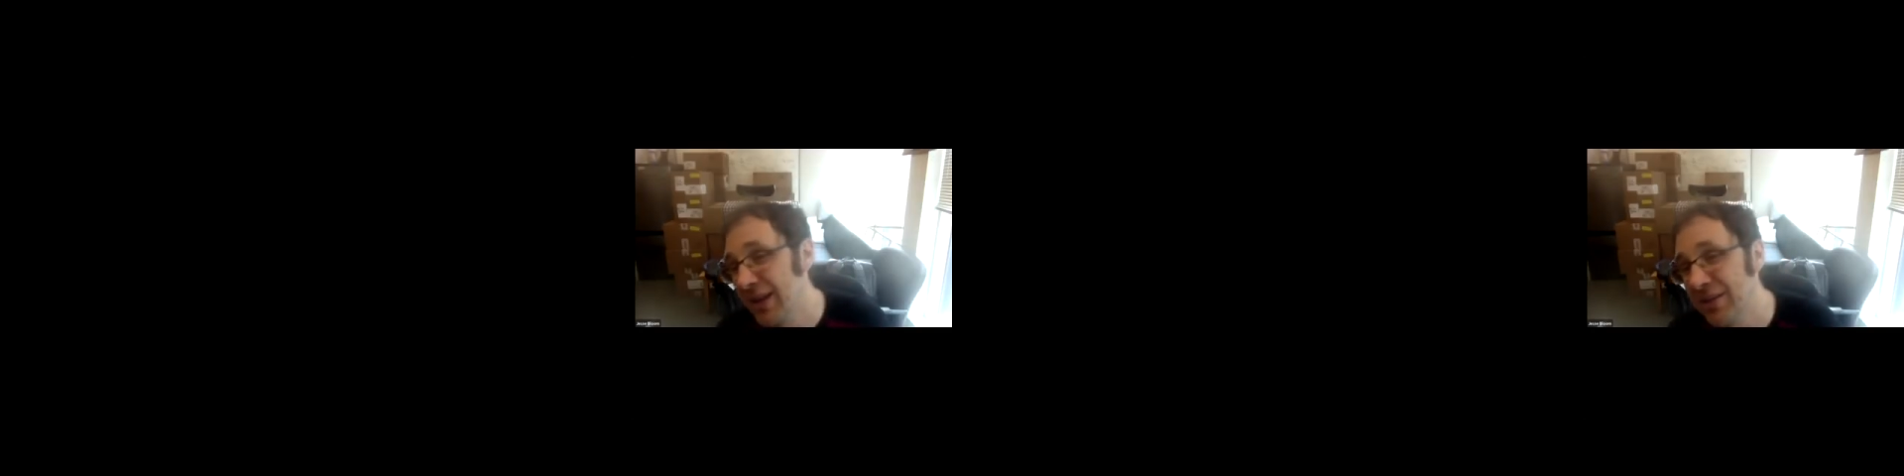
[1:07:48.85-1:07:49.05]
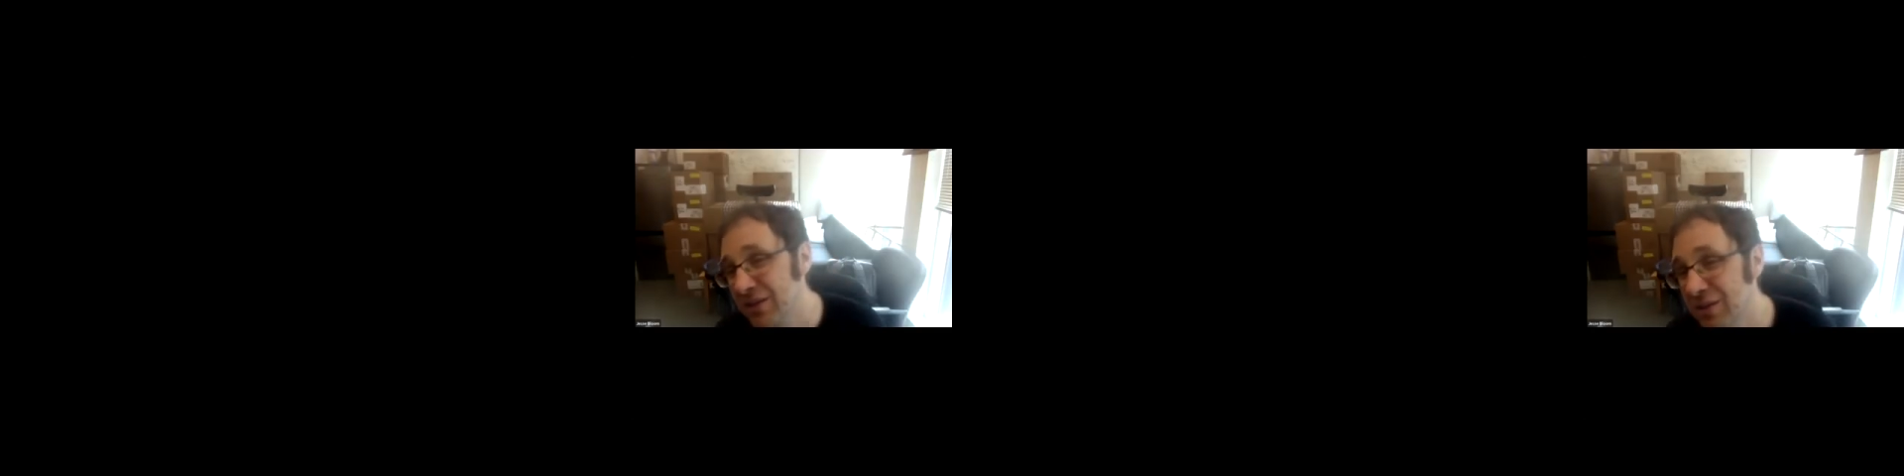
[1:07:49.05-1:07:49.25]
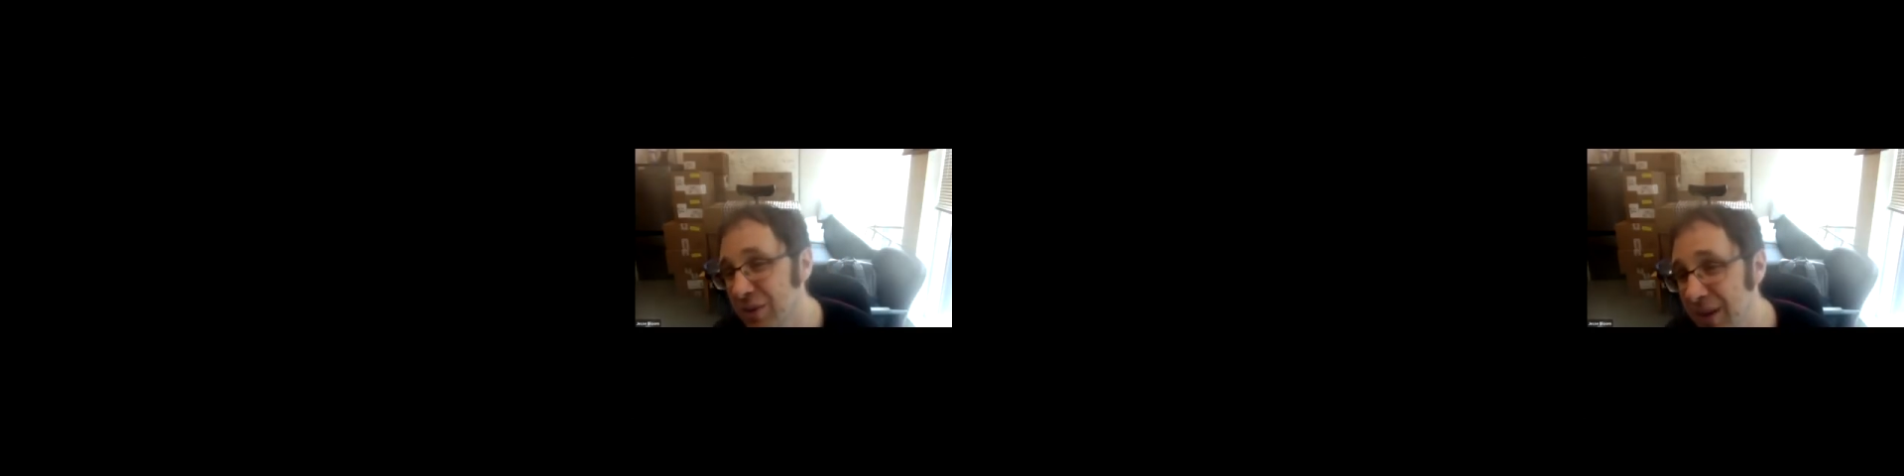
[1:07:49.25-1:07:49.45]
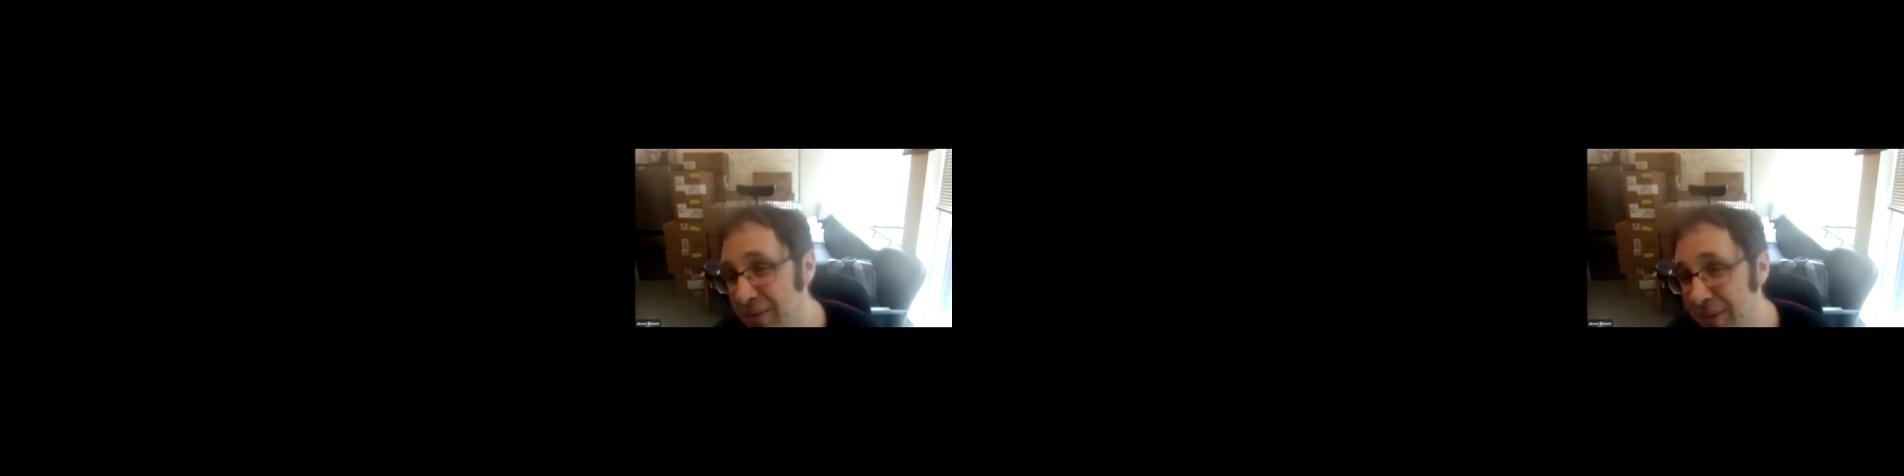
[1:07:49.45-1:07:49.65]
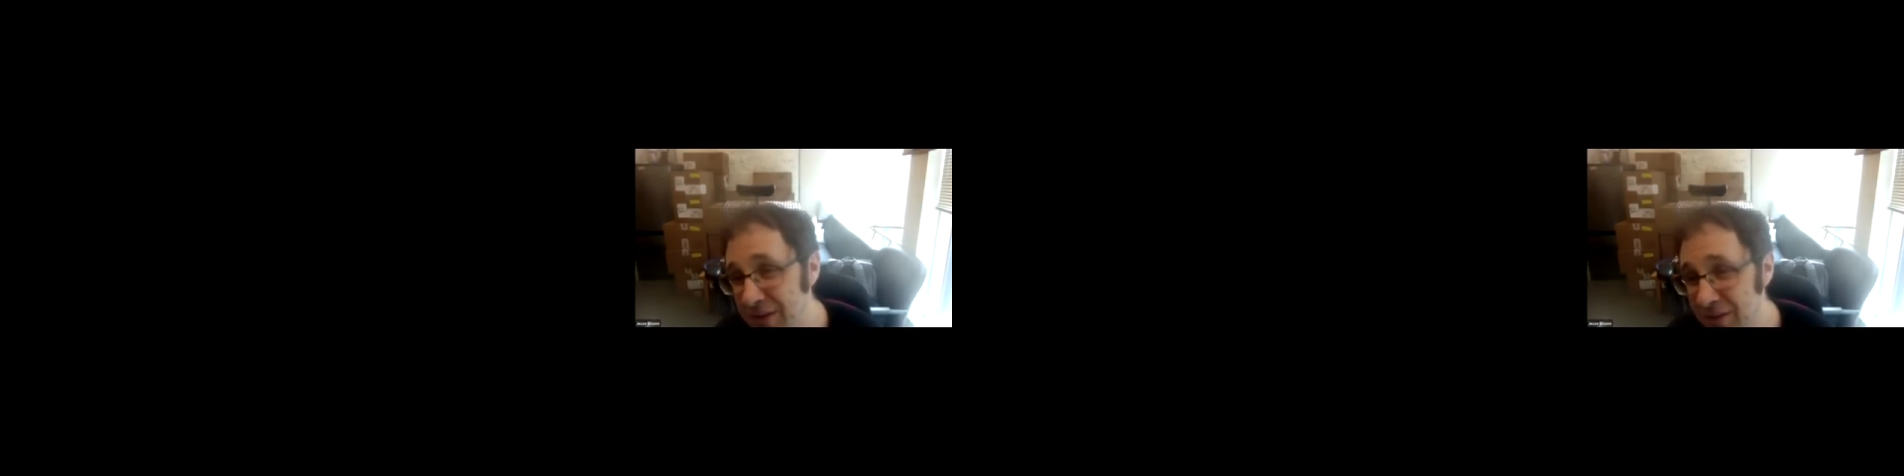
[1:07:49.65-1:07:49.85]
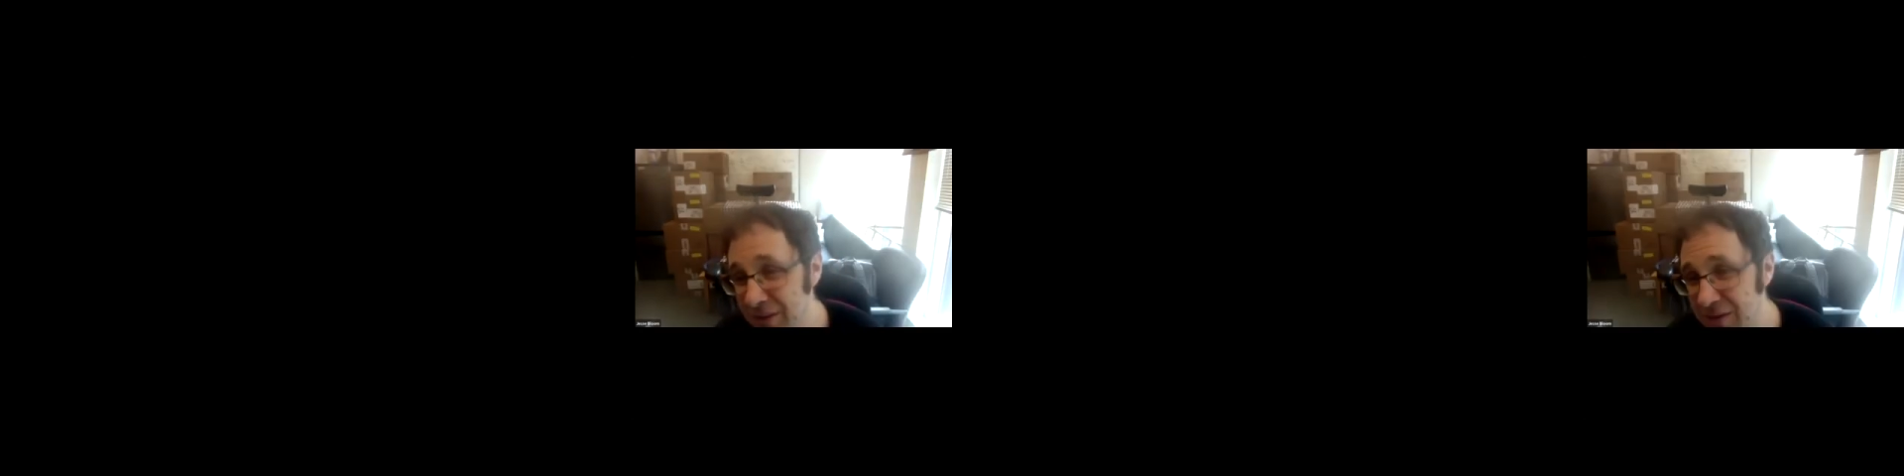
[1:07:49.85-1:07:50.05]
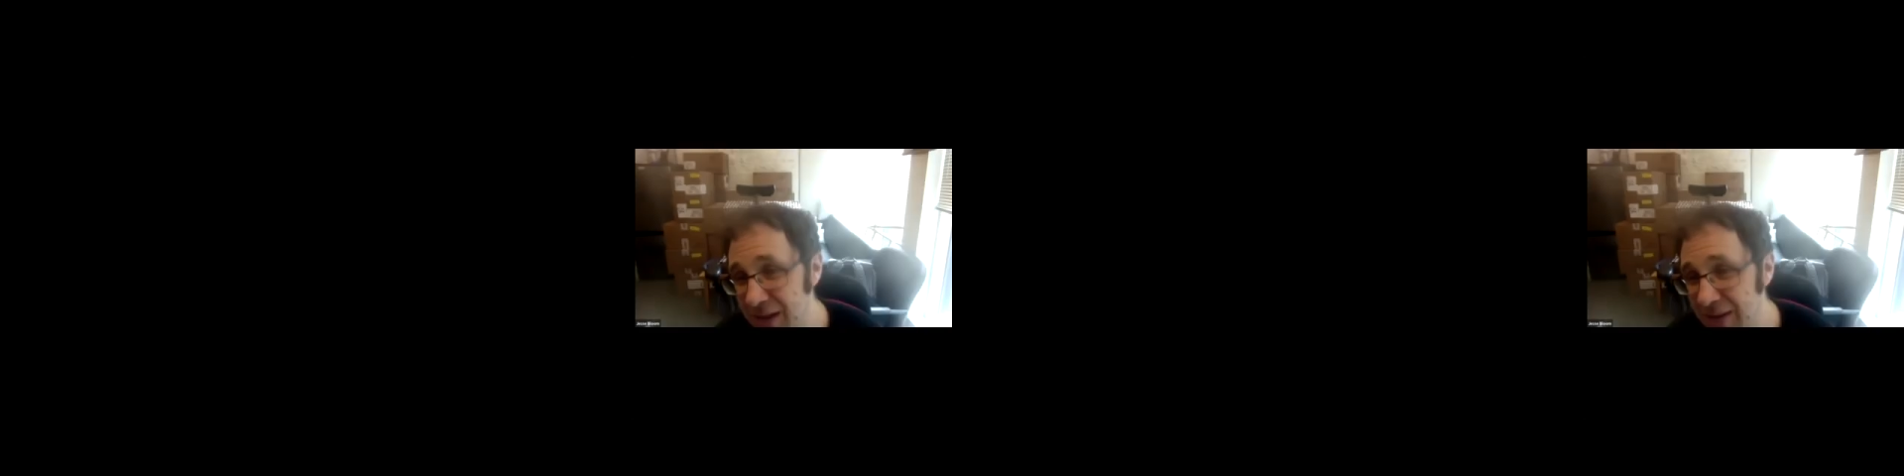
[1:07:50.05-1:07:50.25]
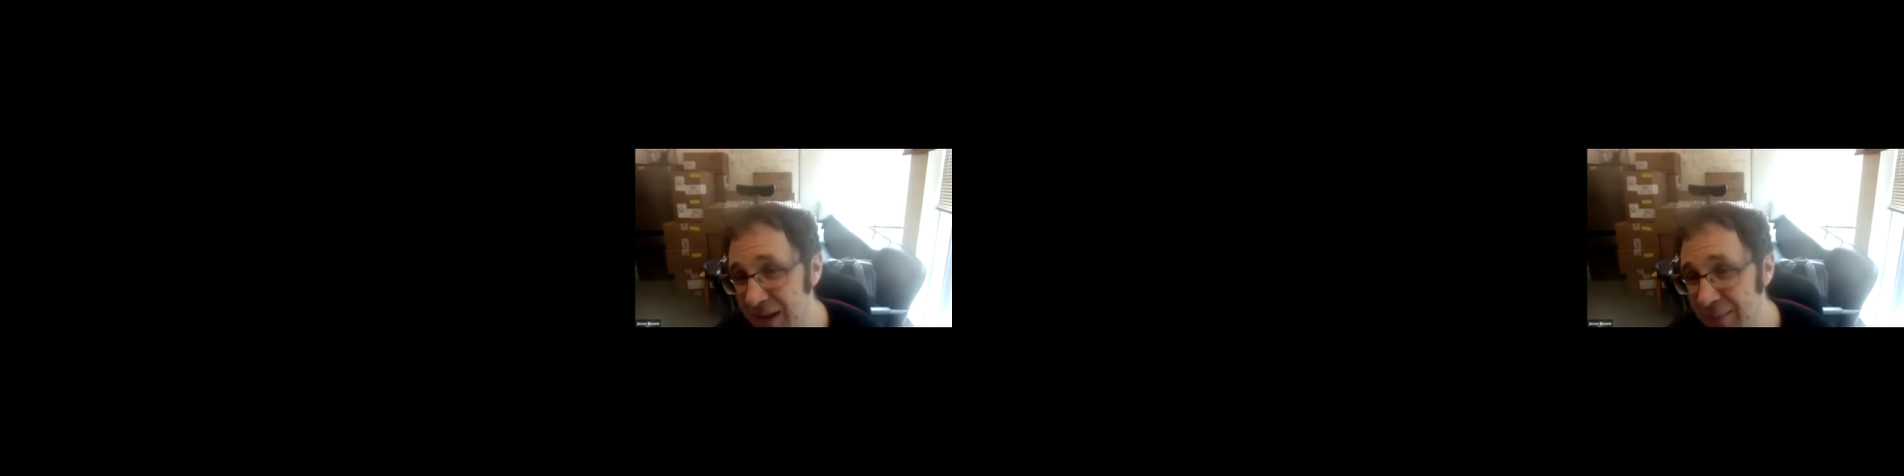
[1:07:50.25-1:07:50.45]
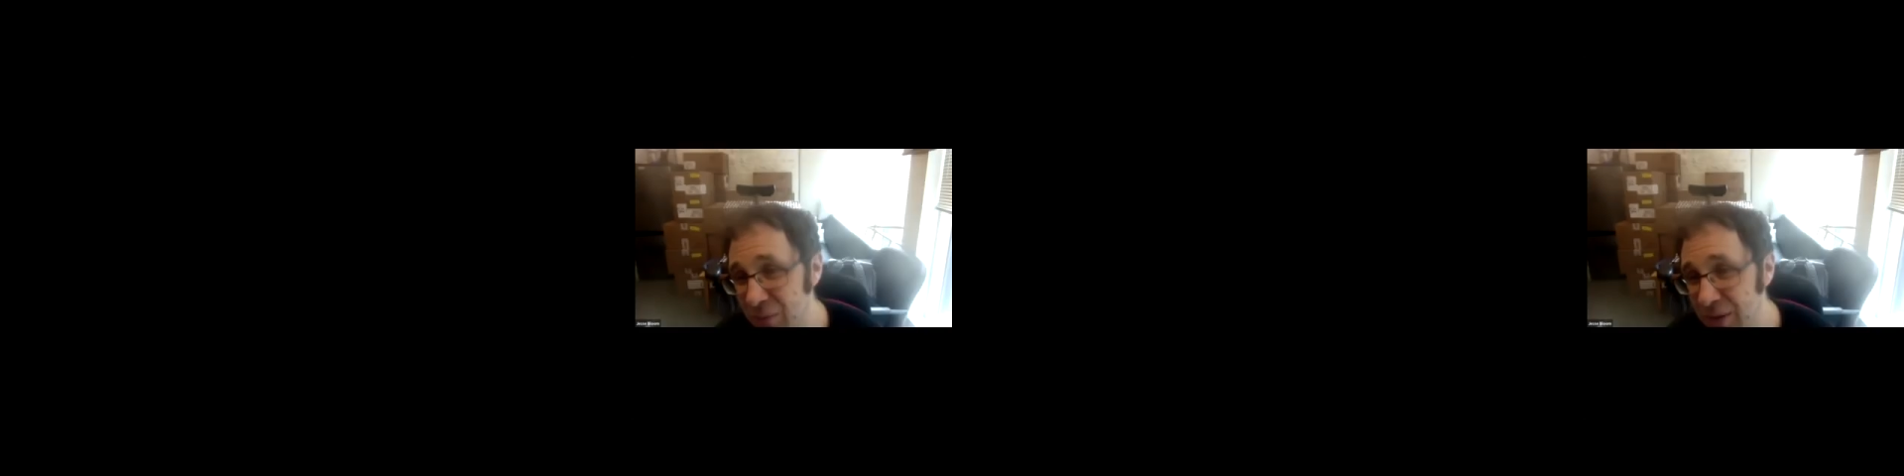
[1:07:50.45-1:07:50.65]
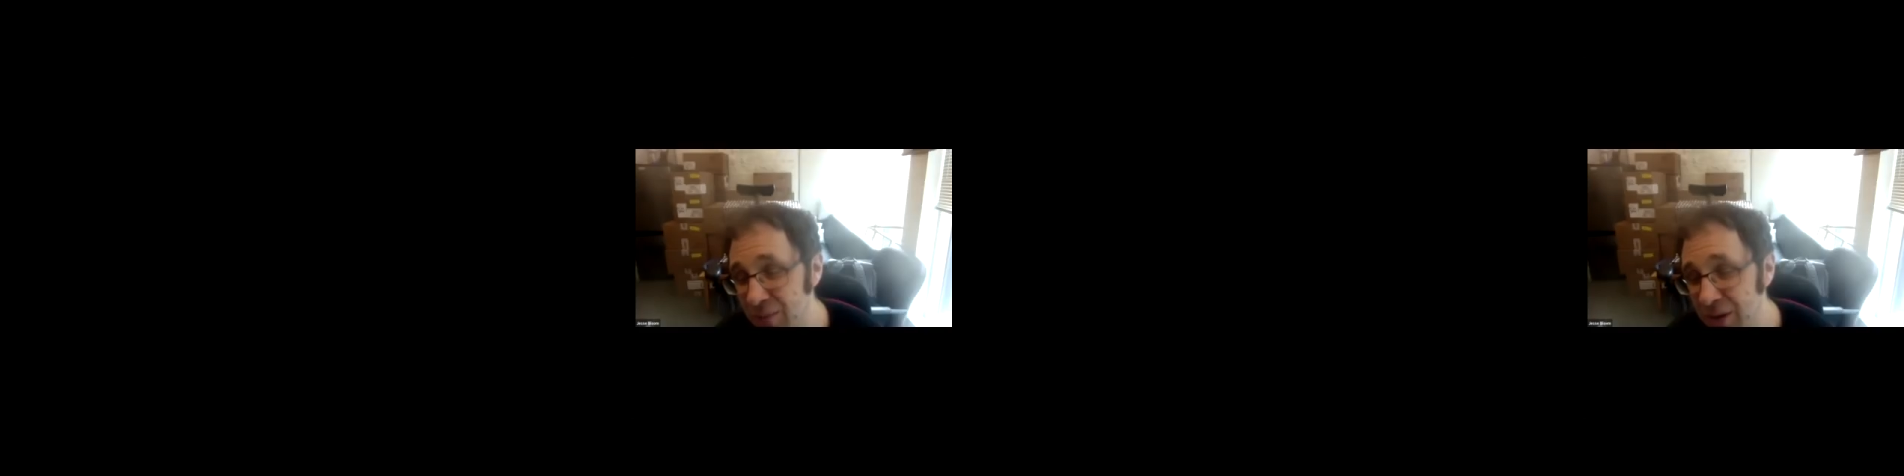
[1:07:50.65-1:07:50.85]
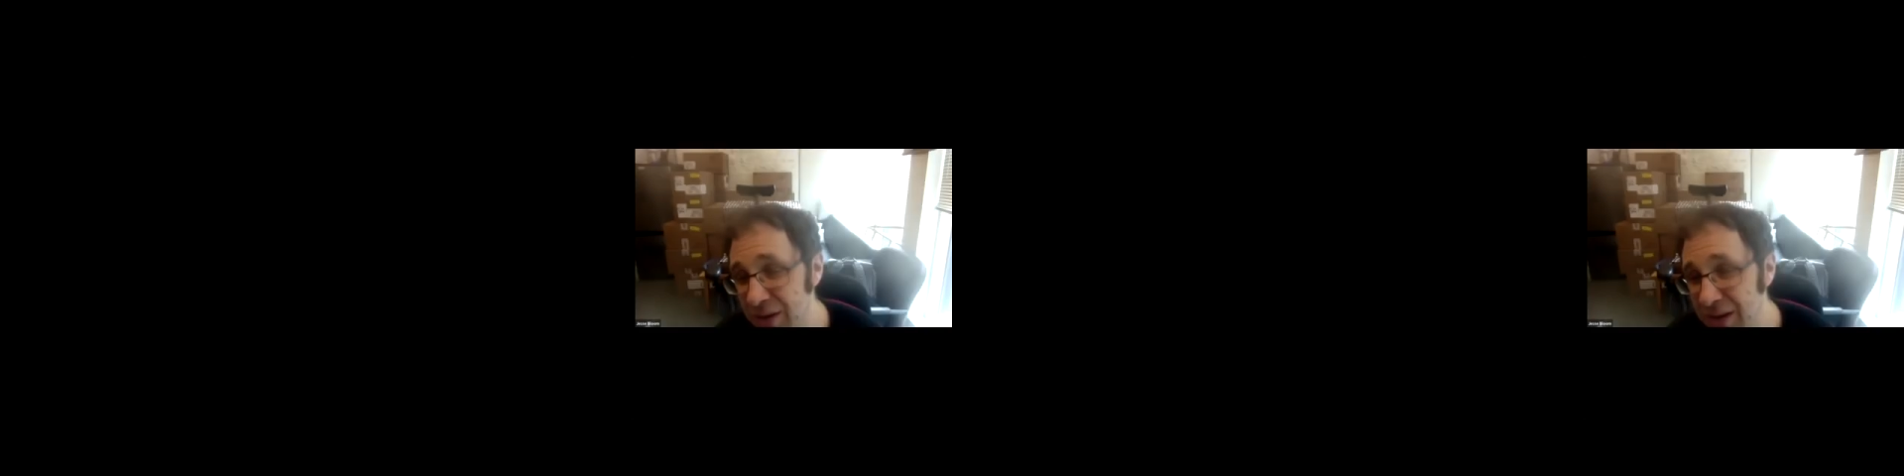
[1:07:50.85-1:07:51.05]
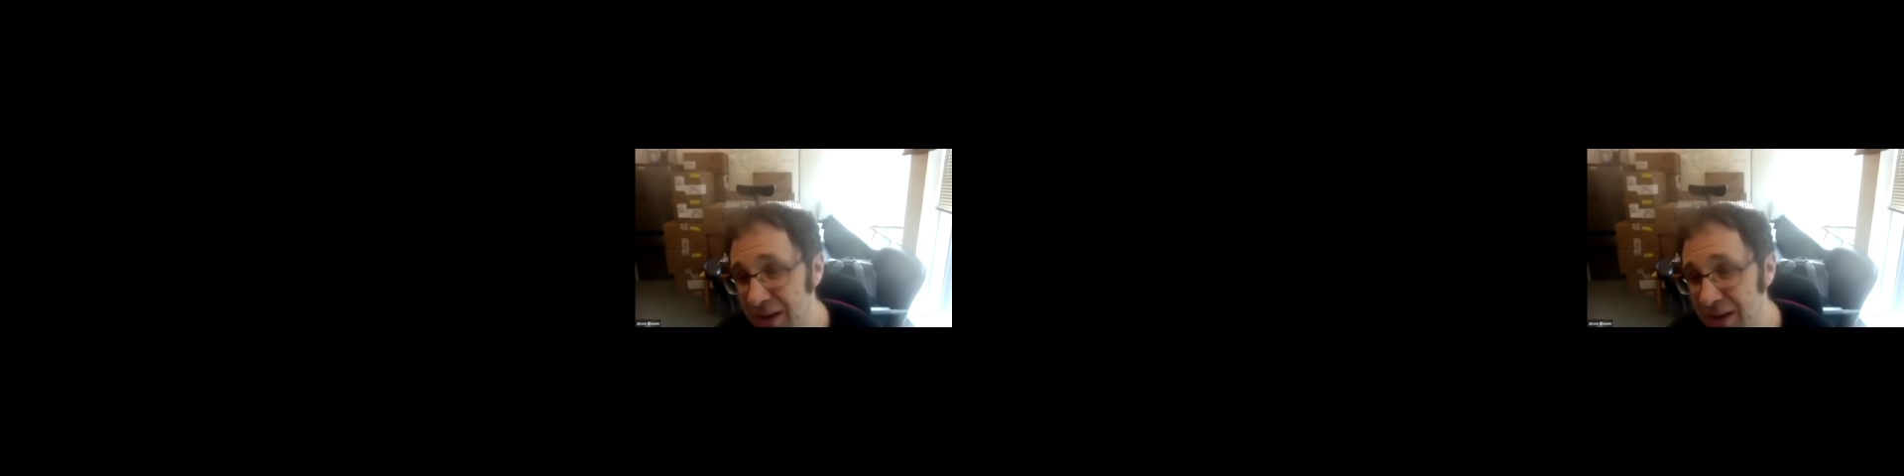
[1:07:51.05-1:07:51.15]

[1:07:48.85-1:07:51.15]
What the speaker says: and this is what they basically say in that preprint,